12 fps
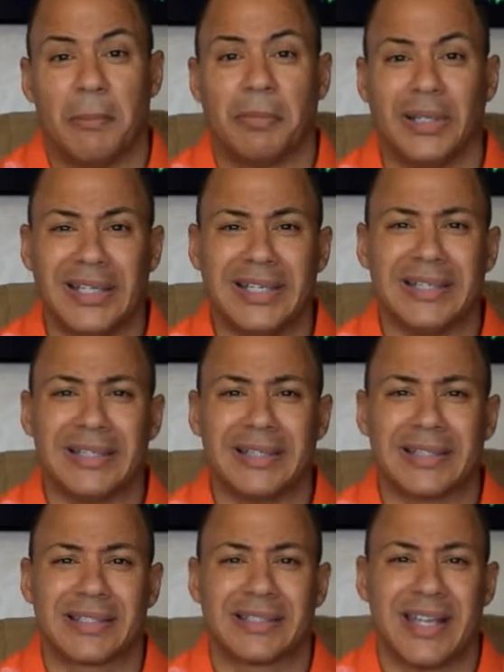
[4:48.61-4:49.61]

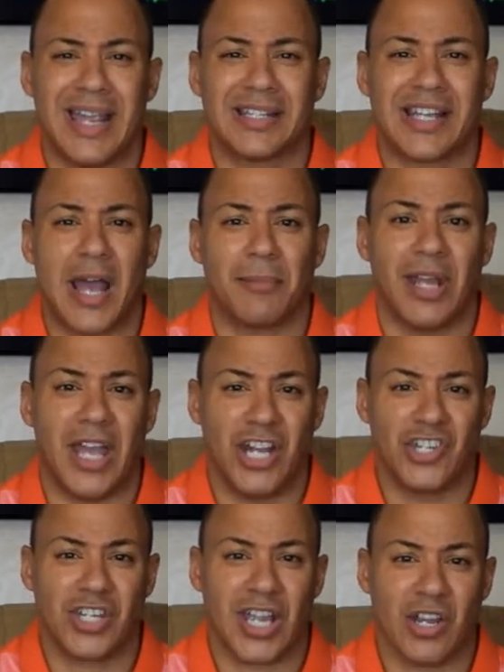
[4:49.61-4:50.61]
Please take time to
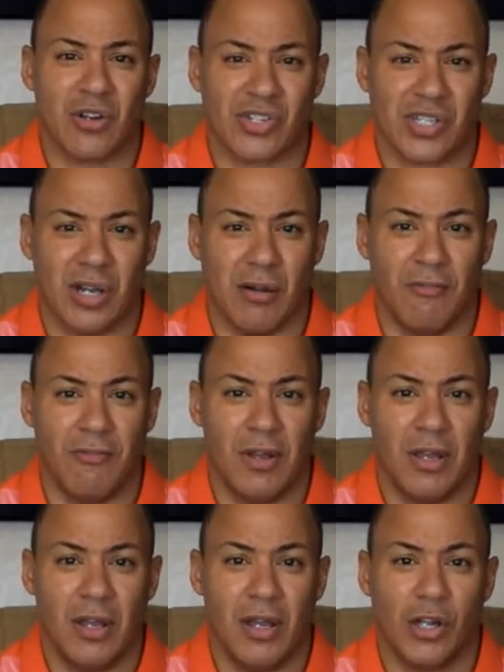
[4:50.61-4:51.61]
educate yourself
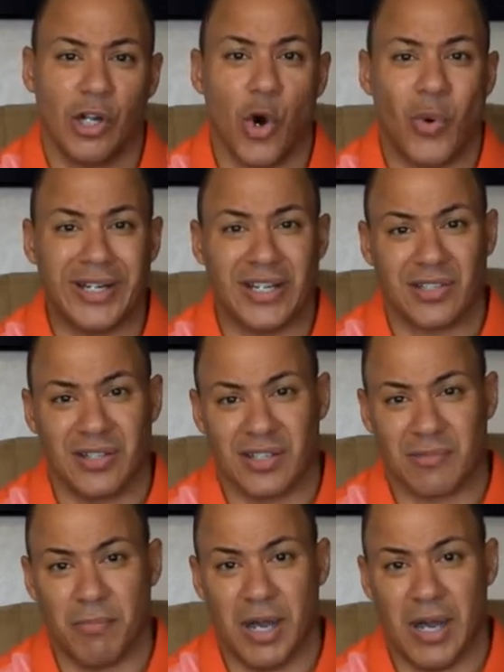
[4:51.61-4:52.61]
going into
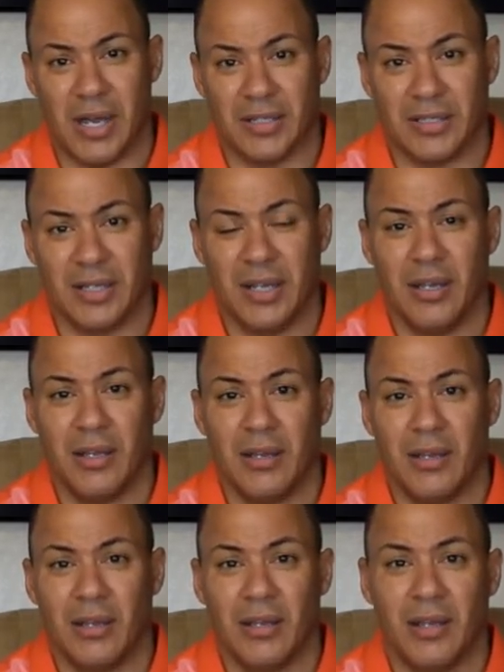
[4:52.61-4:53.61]
this bond,
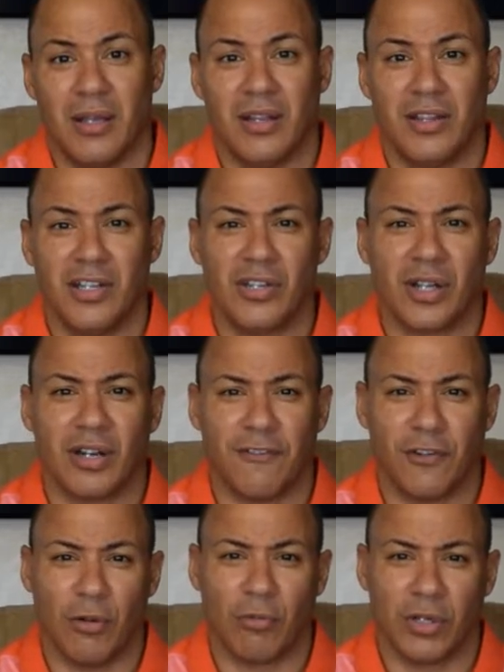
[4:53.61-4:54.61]
and then you're going to
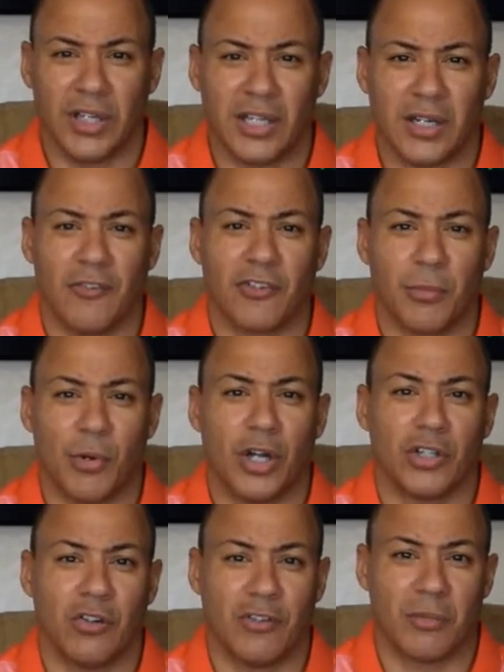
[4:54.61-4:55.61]
feel really comfortable
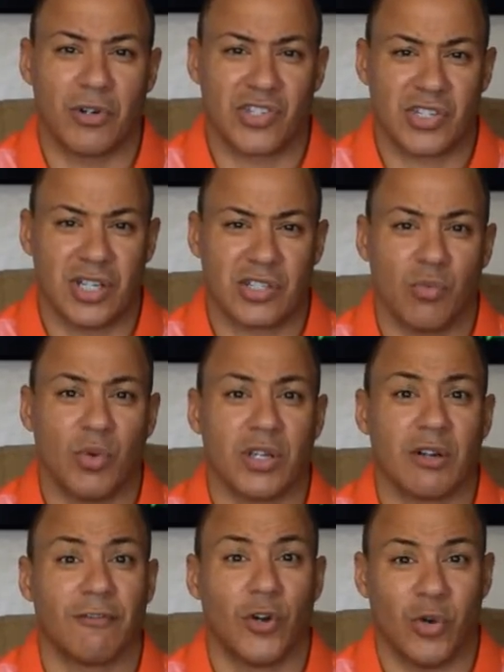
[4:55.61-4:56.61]
on November 6th when
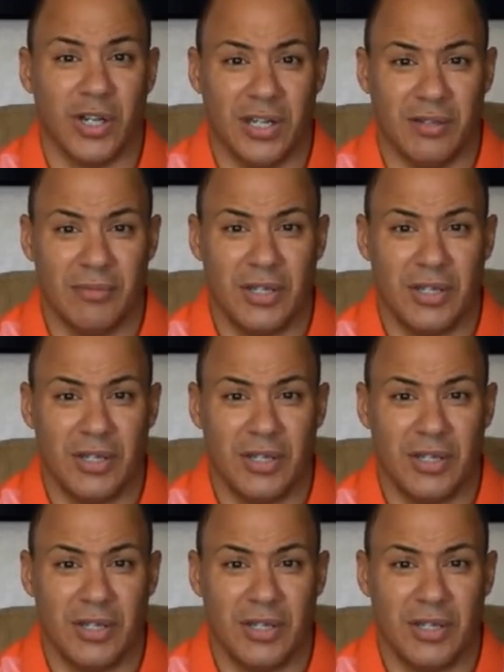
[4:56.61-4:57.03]
you're voting.